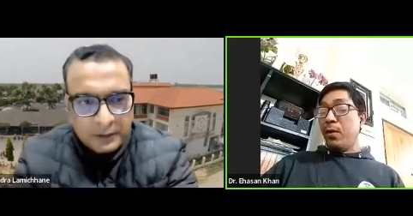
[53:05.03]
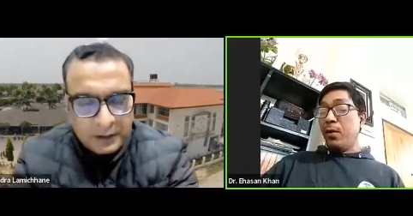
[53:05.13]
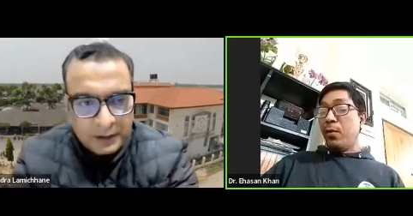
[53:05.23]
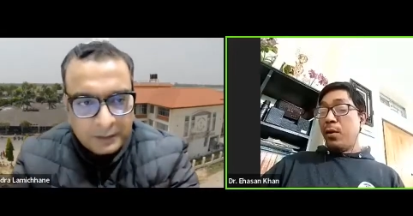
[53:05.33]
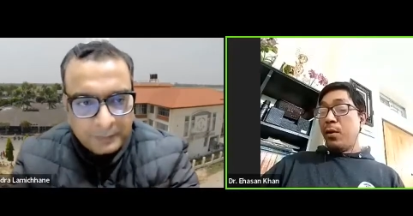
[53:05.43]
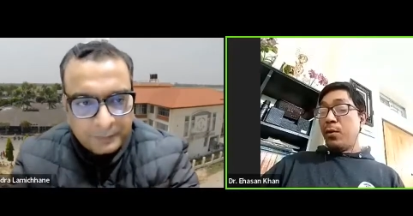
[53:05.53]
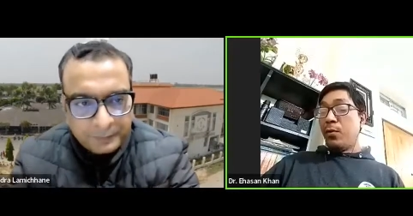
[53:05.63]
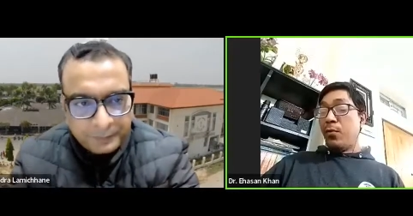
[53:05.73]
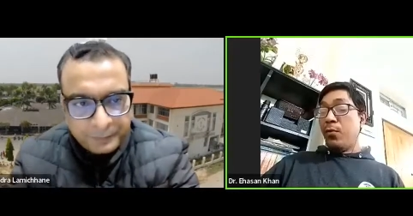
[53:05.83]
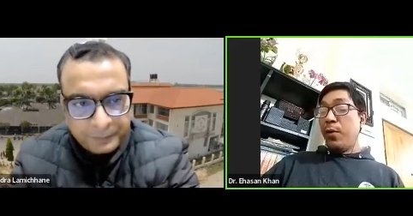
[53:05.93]
Speaker 1: when can
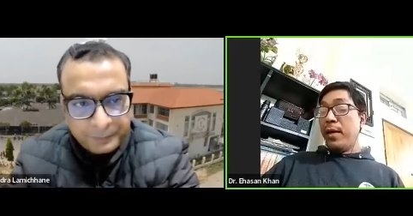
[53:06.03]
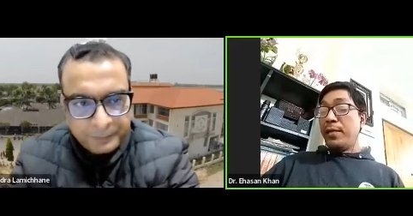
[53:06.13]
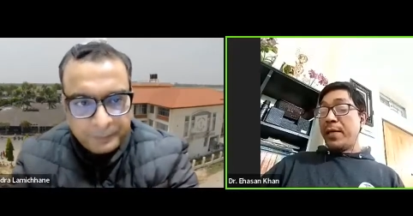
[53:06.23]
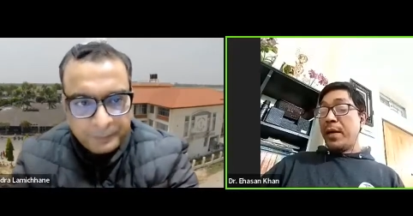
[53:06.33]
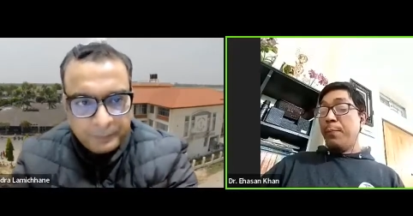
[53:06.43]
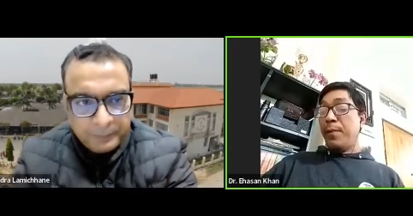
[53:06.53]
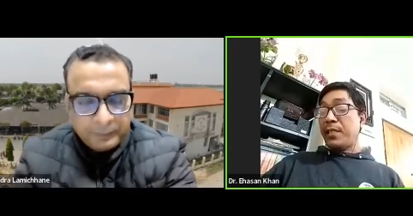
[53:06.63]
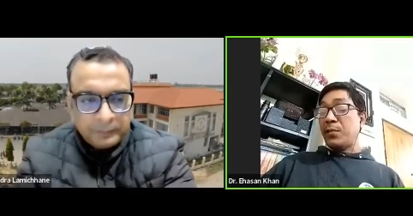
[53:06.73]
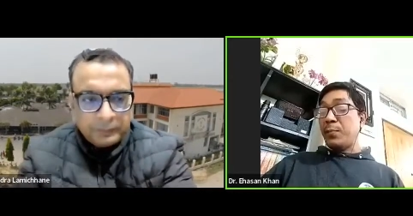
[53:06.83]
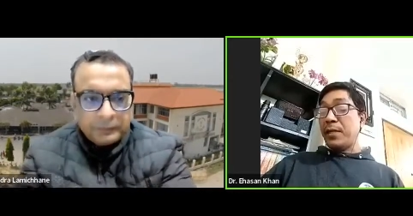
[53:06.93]
be
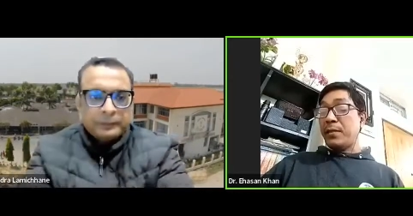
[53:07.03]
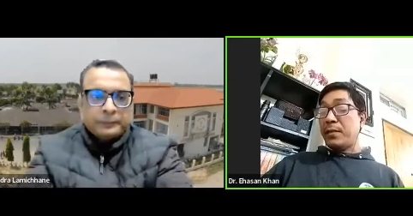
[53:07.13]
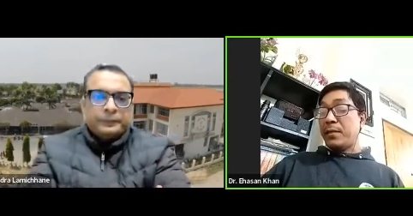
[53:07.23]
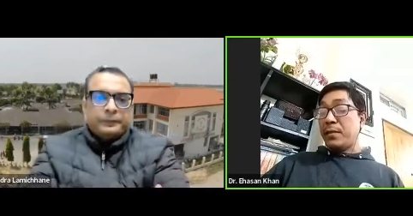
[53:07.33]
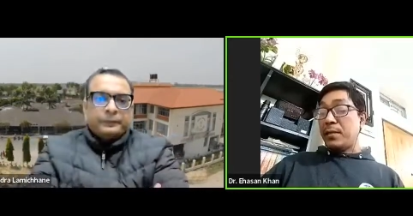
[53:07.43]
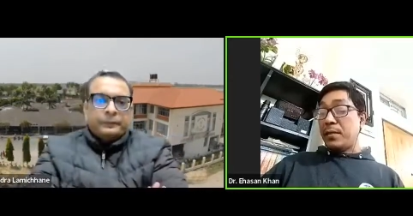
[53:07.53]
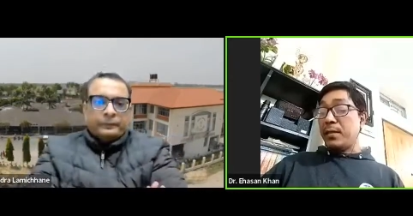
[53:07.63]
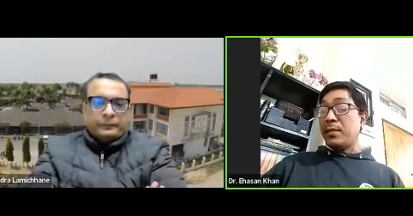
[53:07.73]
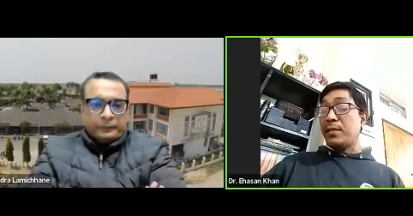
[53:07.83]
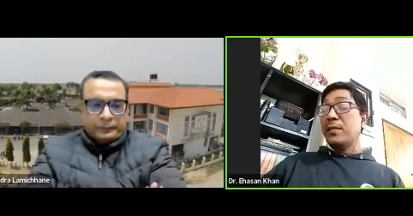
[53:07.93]
suspected systemic
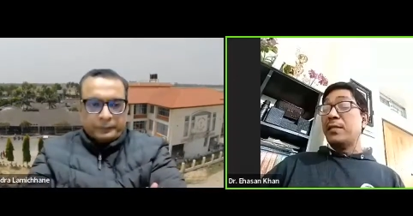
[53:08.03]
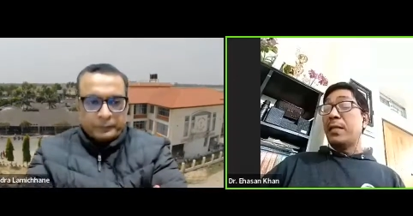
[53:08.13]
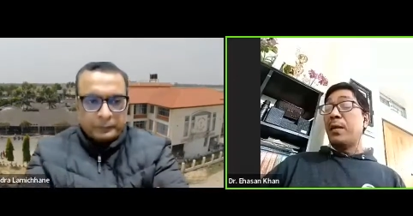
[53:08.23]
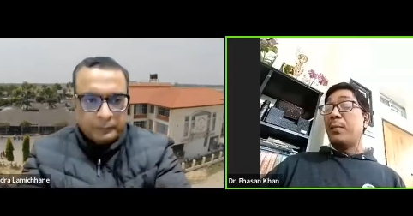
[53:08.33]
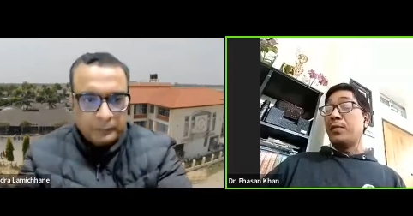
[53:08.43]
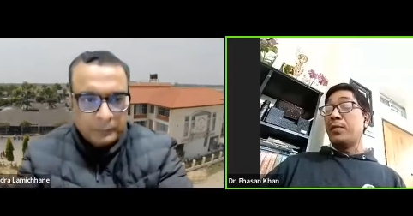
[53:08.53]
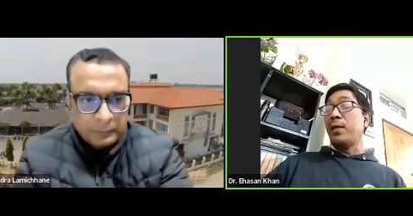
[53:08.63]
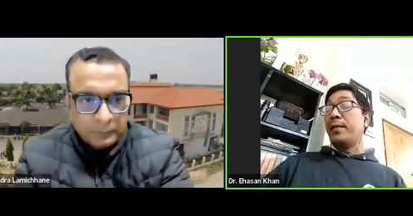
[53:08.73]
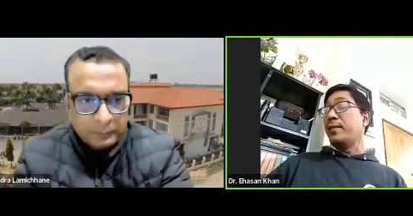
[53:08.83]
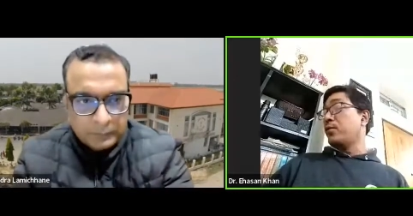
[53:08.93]
vasculitis? Okay, this is
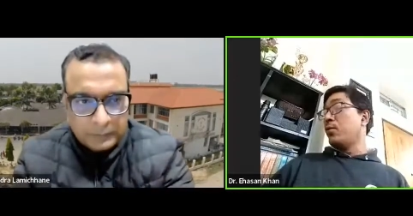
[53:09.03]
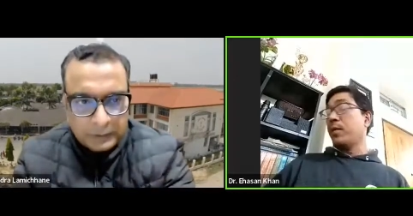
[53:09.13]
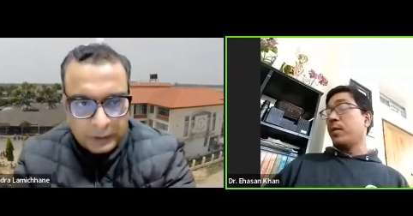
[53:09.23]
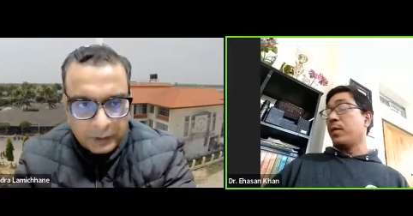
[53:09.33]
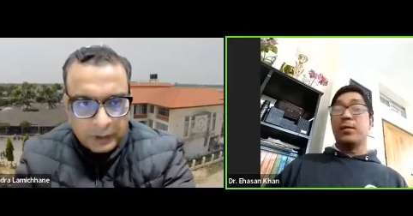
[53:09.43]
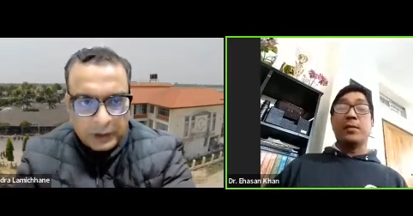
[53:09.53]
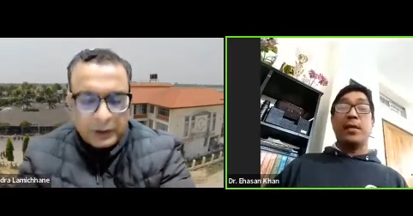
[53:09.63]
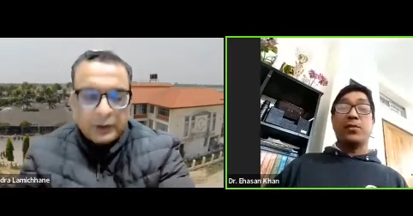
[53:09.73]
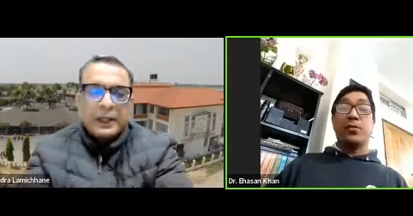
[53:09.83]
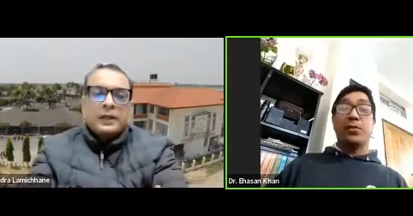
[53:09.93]
last question for today.
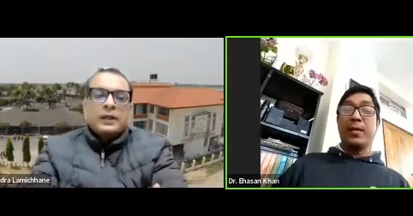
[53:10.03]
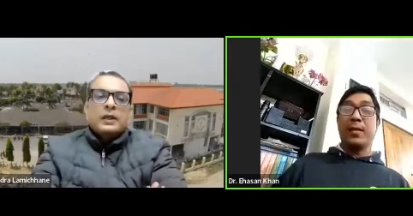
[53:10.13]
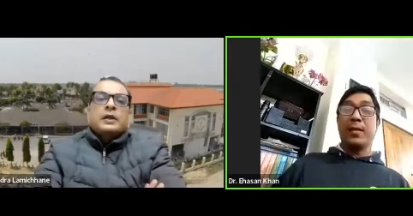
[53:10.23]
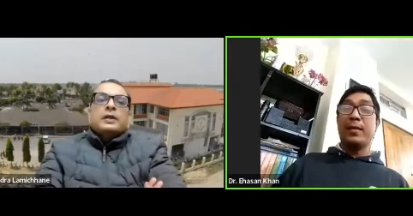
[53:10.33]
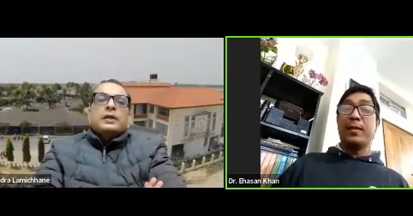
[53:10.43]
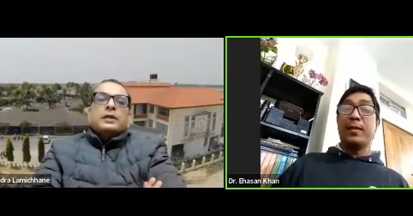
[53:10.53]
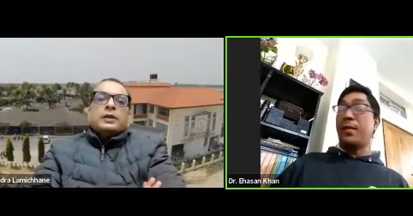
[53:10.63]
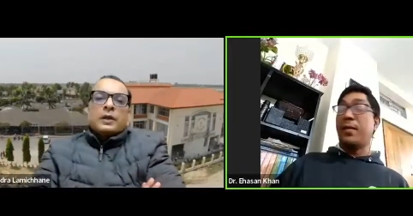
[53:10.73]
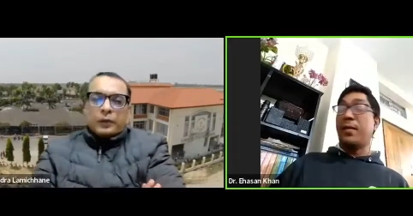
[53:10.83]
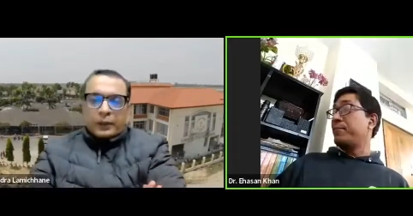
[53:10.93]
I
Speaker 2: okay. think it's enough.
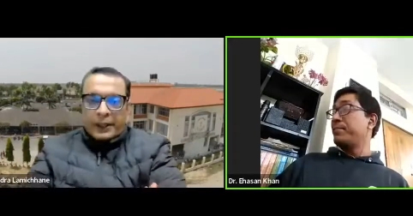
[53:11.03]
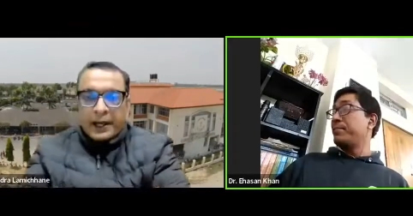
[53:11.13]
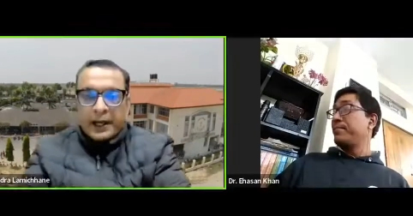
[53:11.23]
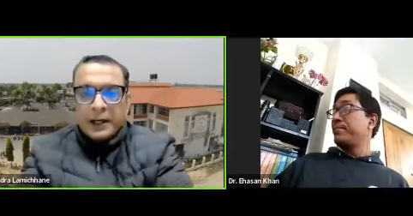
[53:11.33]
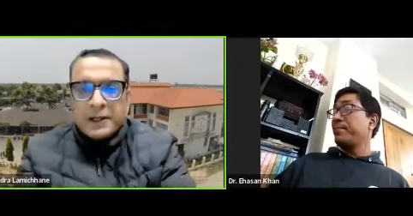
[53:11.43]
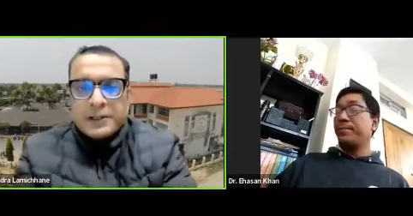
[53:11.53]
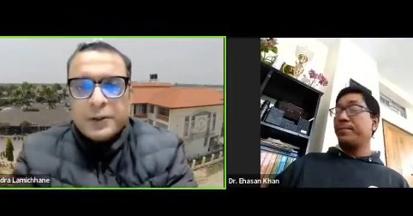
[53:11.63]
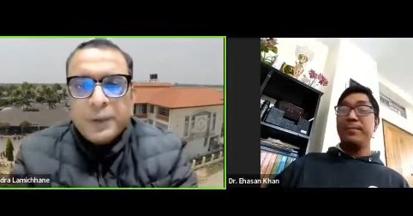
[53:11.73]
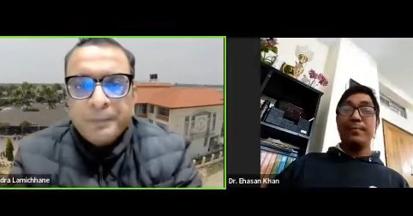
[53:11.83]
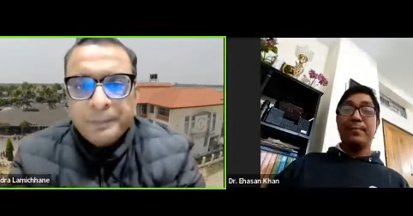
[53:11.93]

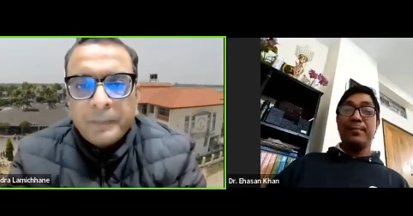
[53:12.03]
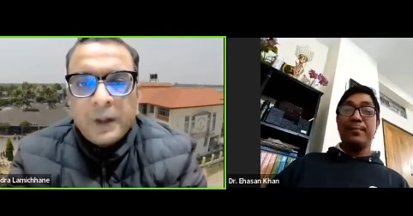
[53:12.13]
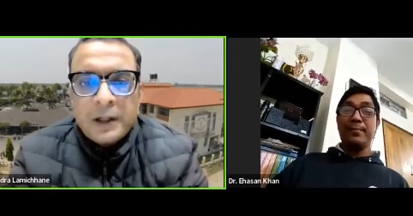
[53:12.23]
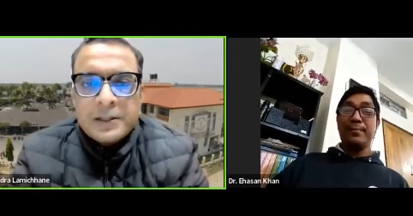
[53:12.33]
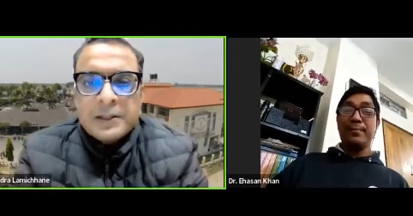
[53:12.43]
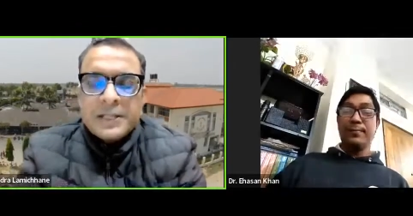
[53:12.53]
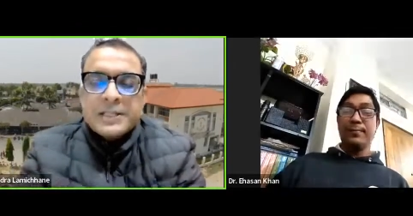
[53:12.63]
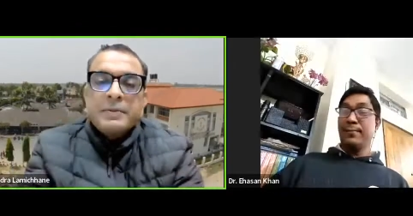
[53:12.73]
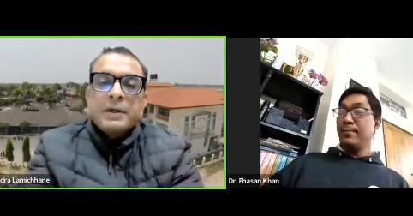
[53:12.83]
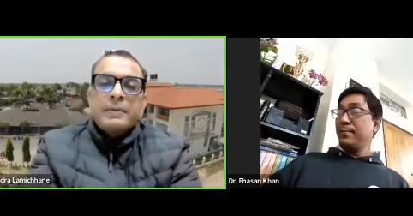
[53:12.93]
Systemic vasculitis,
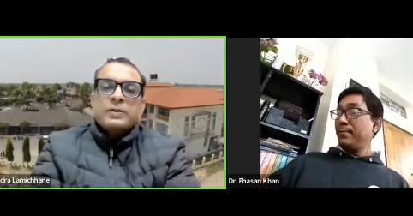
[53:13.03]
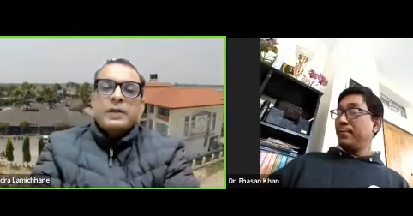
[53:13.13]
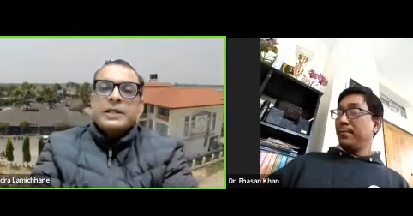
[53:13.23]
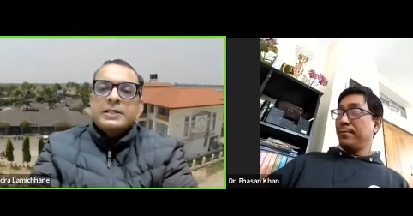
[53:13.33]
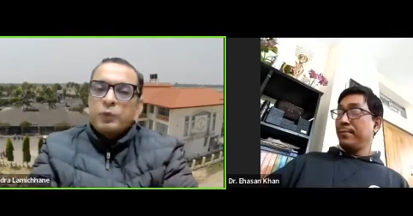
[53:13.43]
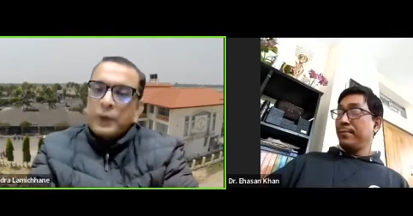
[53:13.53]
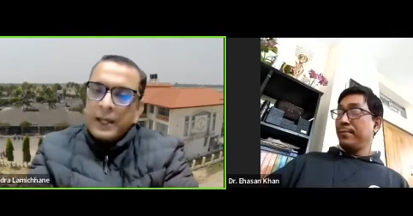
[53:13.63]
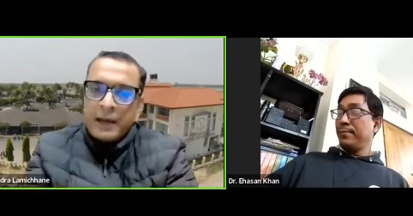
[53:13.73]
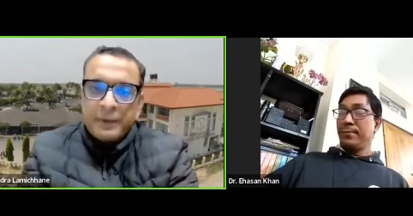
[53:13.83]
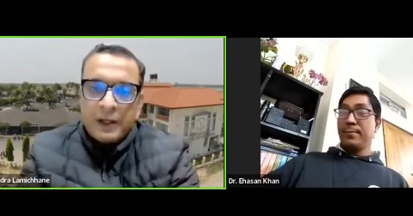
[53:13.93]
we have uh, one
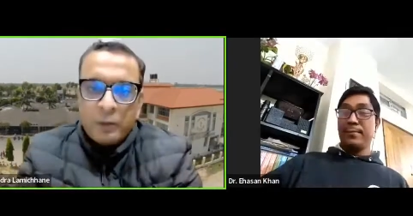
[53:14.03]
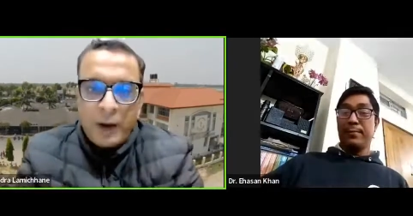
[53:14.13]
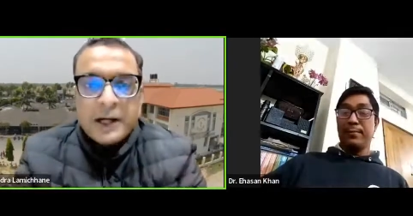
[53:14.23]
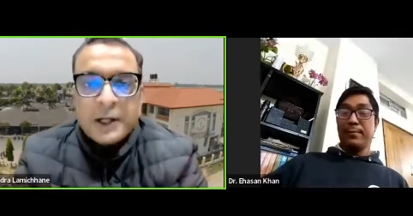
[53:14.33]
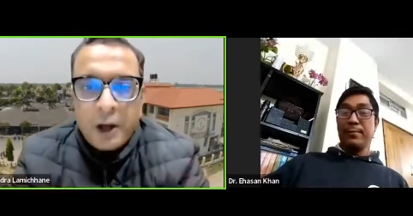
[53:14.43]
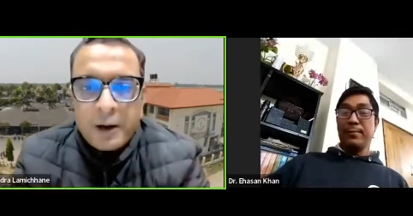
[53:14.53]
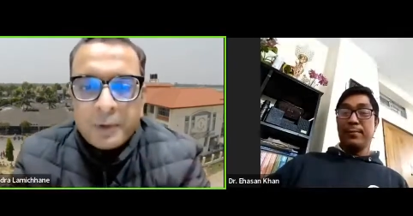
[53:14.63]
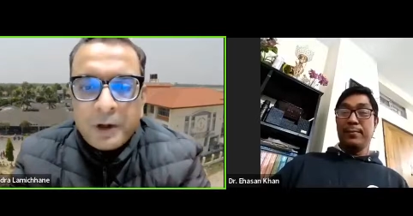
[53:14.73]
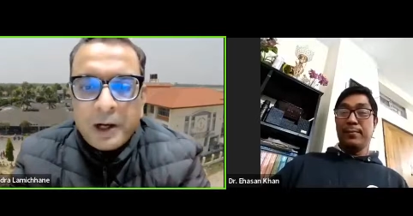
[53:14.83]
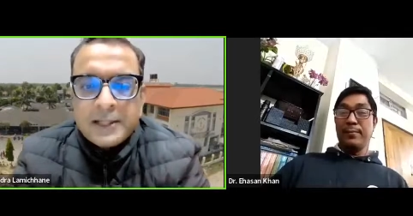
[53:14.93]
term called as retinal
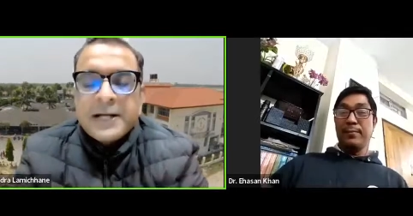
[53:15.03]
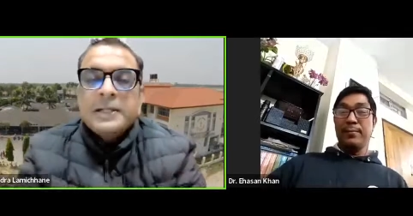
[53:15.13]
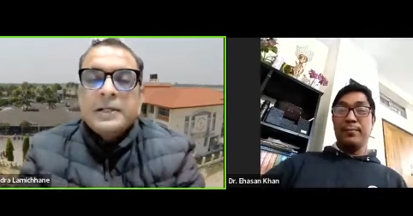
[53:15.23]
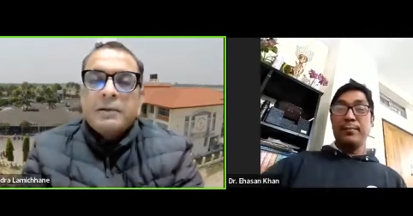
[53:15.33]
vasculitis.